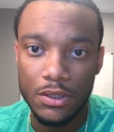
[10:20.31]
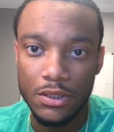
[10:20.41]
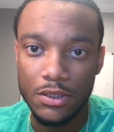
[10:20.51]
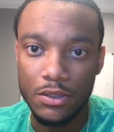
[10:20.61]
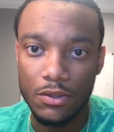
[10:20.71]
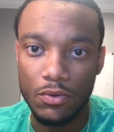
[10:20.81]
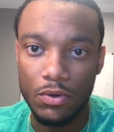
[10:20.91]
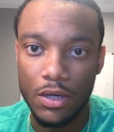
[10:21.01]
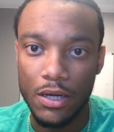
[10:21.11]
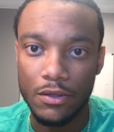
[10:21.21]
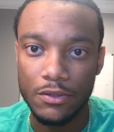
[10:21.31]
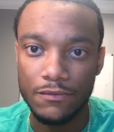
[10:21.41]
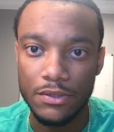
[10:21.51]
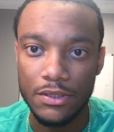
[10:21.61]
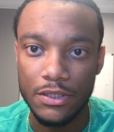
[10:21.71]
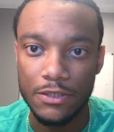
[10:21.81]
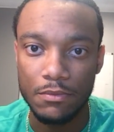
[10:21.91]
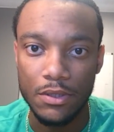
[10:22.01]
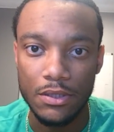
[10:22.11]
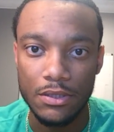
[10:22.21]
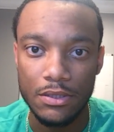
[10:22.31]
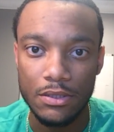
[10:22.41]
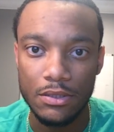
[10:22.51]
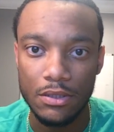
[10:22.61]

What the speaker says: to the courthouse for 6 months.